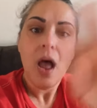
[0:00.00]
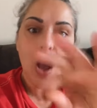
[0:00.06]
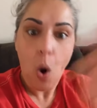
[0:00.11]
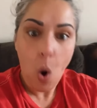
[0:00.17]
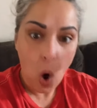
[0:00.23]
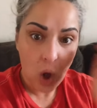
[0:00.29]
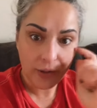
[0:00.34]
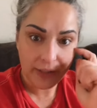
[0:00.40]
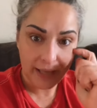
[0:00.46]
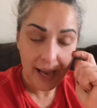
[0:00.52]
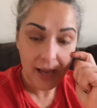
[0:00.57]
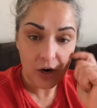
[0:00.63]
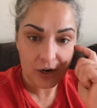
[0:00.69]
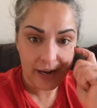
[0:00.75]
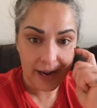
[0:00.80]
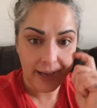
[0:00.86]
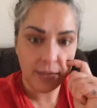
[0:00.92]
all day,
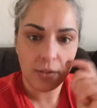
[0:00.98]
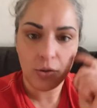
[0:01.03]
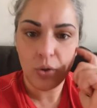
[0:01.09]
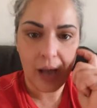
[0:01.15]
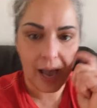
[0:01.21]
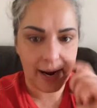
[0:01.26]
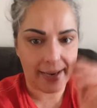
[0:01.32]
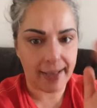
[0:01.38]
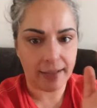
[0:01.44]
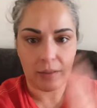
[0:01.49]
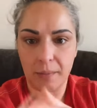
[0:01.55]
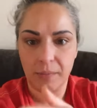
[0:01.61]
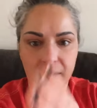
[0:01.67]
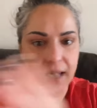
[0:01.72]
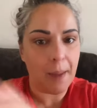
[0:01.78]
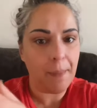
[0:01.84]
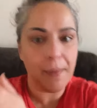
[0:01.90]
your kids, you gotta get them
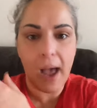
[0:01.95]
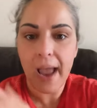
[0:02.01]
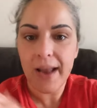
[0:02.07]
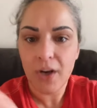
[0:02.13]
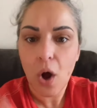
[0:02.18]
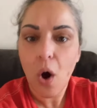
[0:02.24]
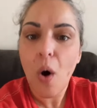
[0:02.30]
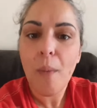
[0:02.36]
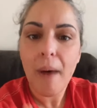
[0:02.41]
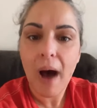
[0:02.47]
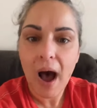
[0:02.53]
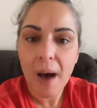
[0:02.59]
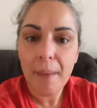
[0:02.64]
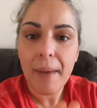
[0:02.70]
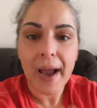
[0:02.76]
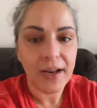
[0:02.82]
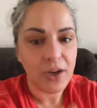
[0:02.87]
stepped. I know,
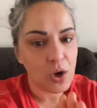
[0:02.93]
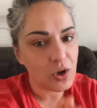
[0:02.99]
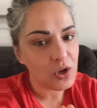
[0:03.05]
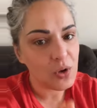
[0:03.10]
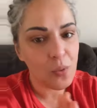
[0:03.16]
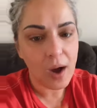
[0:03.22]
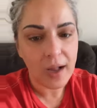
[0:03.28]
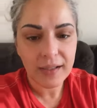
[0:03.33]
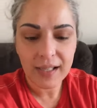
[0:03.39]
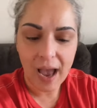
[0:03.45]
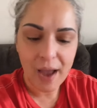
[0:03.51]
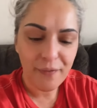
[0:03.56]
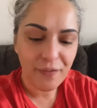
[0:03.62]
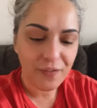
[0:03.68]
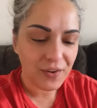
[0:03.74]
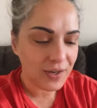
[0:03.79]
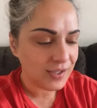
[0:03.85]
mom. I know you want
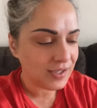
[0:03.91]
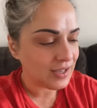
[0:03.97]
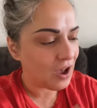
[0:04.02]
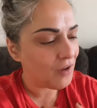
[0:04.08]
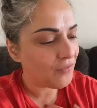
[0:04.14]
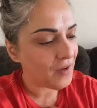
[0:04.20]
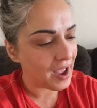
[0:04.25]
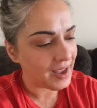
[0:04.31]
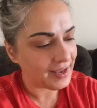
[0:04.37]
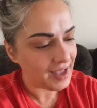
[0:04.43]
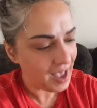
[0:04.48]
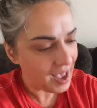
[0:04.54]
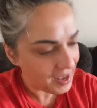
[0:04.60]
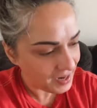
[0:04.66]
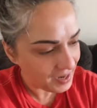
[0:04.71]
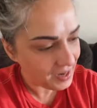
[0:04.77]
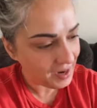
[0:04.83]
time for yourself. I
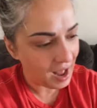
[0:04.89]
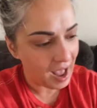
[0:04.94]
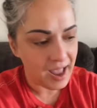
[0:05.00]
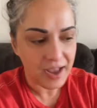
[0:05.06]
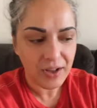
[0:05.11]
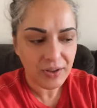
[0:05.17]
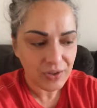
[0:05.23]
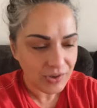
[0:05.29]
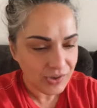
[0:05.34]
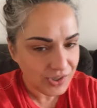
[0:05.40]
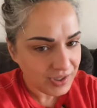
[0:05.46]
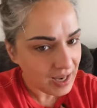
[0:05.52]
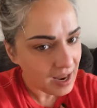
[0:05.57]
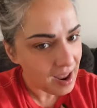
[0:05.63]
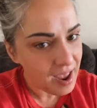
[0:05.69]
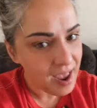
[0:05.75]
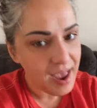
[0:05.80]
get it. I
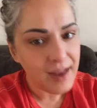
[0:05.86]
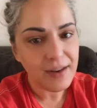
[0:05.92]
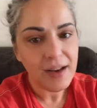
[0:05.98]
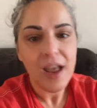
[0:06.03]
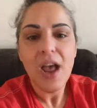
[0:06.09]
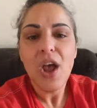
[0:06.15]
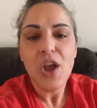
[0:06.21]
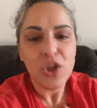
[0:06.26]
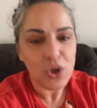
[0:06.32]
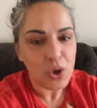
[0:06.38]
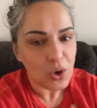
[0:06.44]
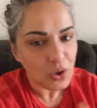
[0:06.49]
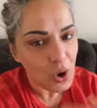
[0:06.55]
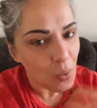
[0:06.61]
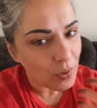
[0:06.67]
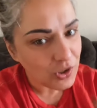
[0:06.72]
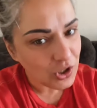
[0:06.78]
understand. You don't
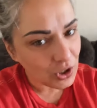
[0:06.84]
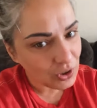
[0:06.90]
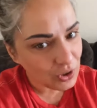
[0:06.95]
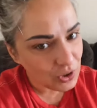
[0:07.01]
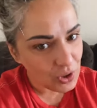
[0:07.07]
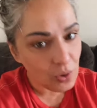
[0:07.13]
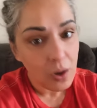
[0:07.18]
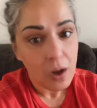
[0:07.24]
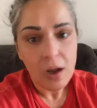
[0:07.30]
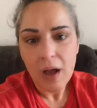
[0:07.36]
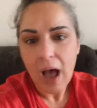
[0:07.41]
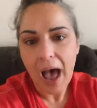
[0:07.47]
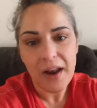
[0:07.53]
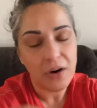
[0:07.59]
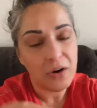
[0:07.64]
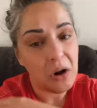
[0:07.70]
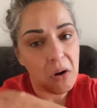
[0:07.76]
know what to do.
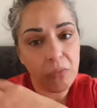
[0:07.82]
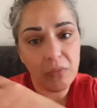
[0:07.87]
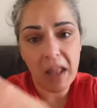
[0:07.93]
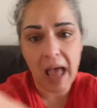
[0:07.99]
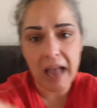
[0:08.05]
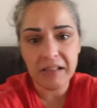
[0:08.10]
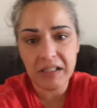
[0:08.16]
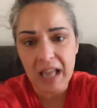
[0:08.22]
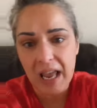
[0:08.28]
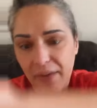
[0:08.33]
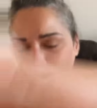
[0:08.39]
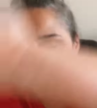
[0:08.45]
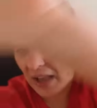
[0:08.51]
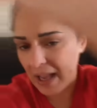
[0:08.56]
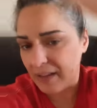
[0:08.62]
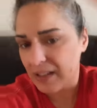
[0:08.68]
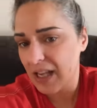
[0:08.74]
I don't know. Last night
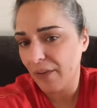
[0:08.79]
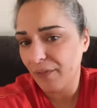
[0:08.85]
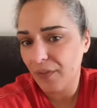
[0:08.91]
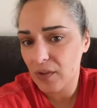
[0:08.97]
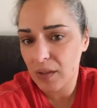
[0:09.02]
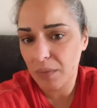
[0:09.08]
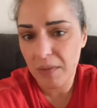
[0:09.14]
for like 10, 15